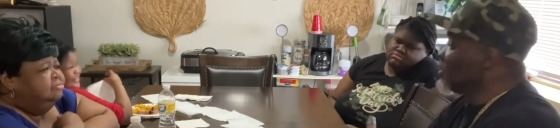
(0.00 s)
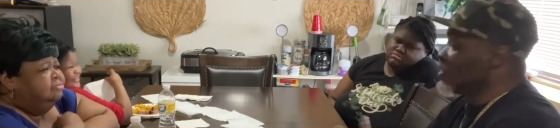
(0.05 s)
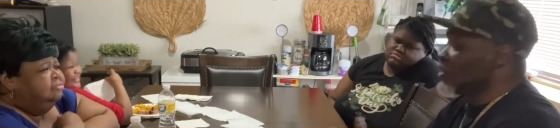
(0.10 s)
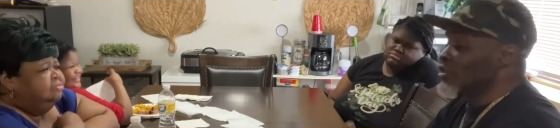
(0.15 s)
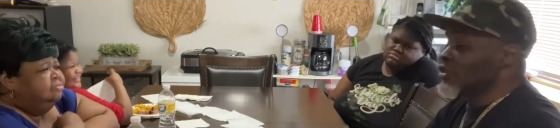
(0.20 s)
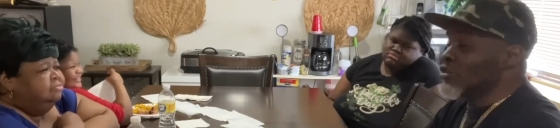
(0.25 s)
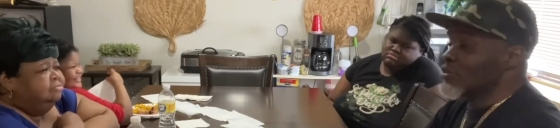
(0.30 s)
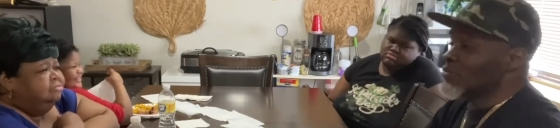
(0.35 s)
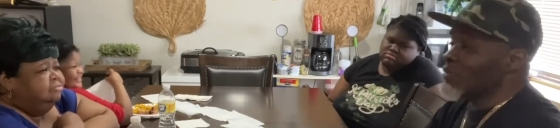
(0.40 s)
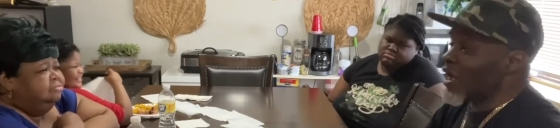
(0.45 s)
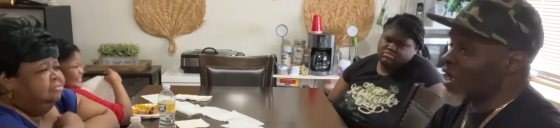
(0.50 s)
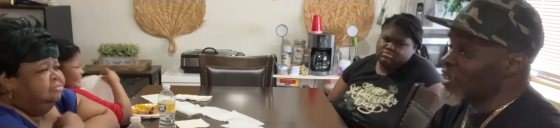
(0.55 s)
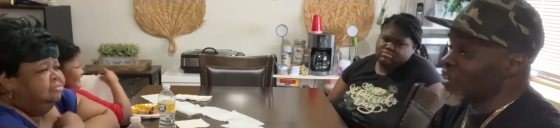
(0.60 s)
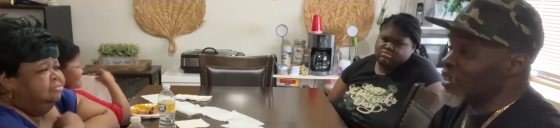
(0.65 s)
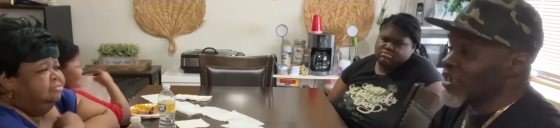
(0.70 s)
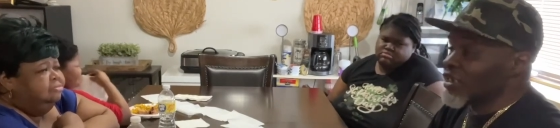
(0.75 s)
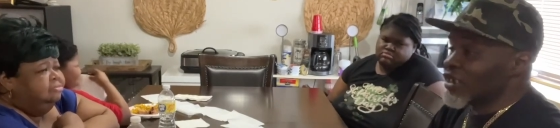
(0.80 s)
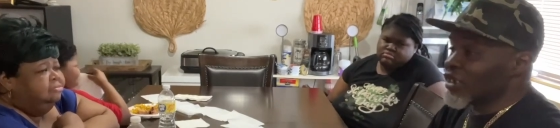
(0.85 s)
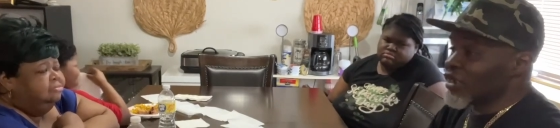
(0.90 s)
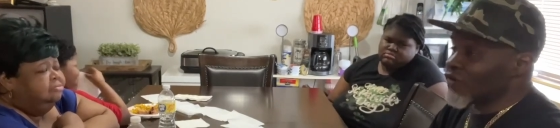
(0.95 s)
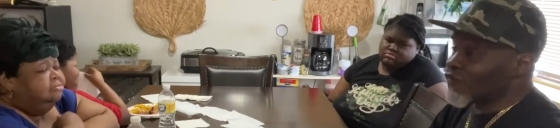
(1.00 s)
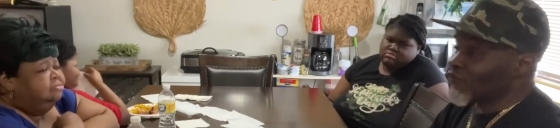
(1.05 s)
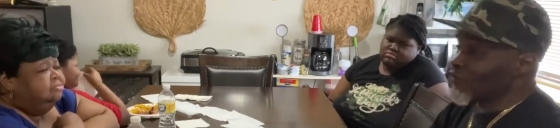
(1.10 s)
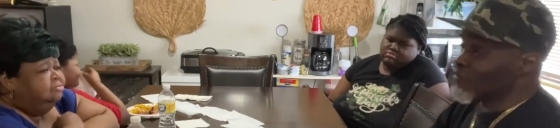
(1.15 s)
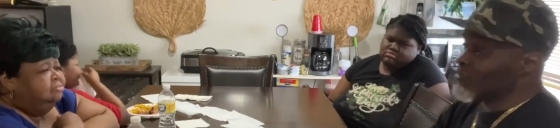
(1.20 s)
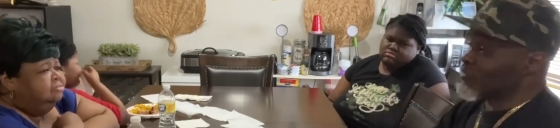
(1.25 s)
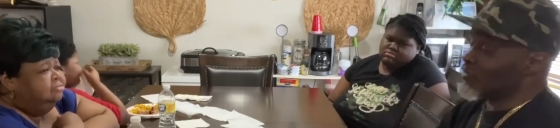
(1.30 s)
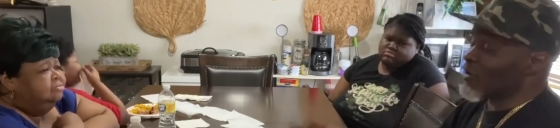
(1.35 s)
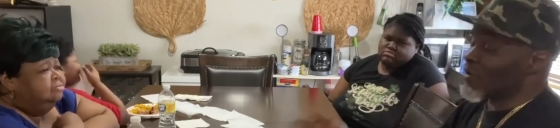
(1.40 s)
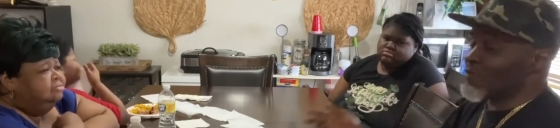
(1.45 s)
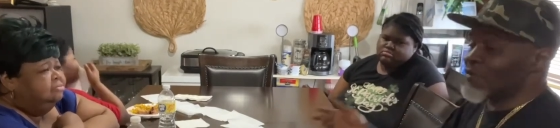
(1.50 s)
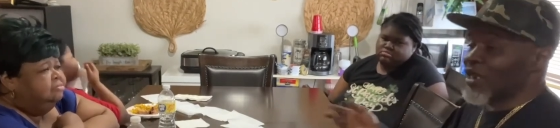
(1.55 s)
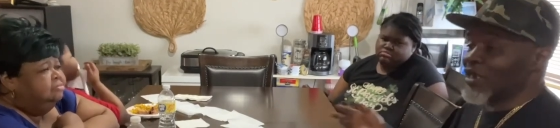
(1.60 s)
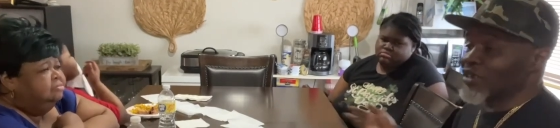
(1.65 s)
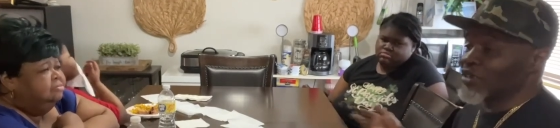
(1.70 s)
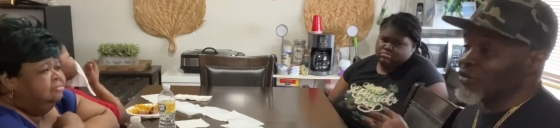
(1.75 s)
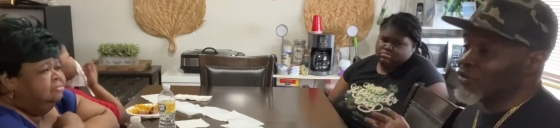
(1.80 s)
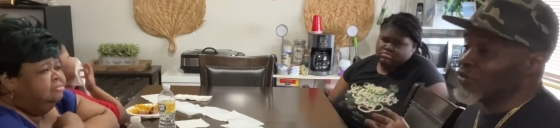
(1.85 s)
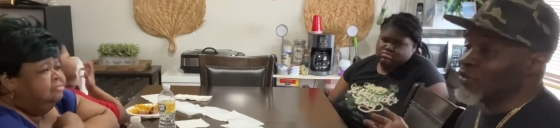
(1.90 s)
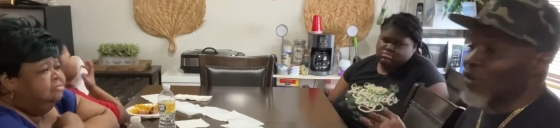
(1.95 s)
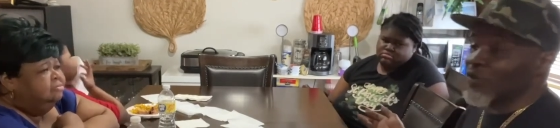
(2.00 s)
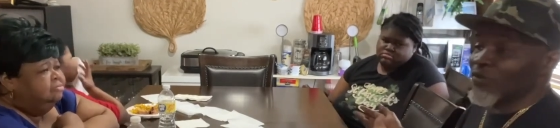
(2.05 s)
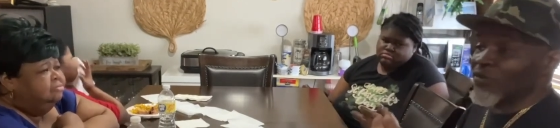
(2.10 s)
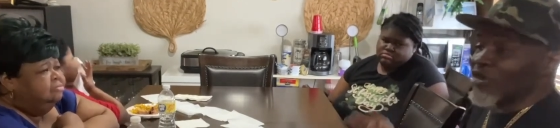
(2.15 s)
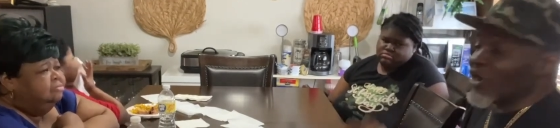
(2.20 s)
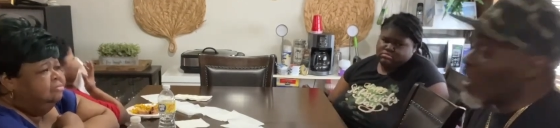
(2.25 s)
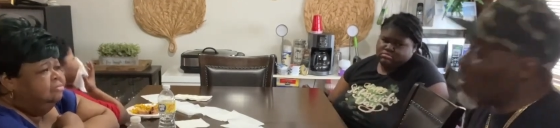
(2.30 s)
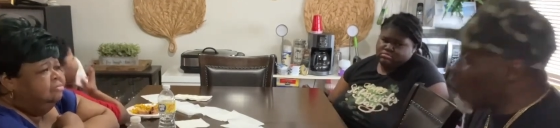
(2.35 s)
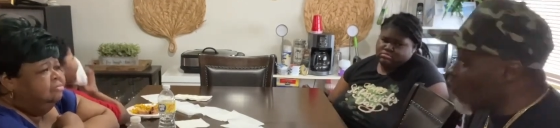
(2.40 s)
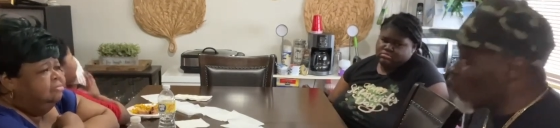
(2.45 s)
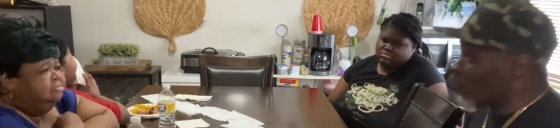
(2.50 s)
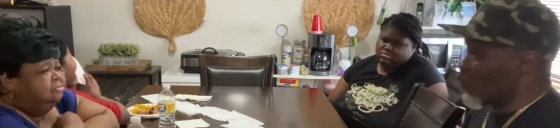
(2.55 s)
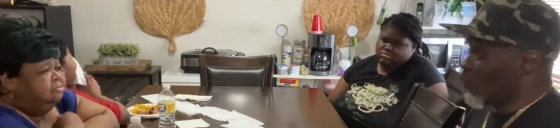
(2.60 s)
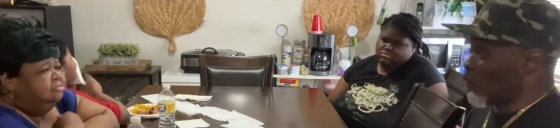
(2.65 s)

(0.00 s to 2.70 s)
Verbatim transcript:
Speaker 1: You might need help from somebody you don't know.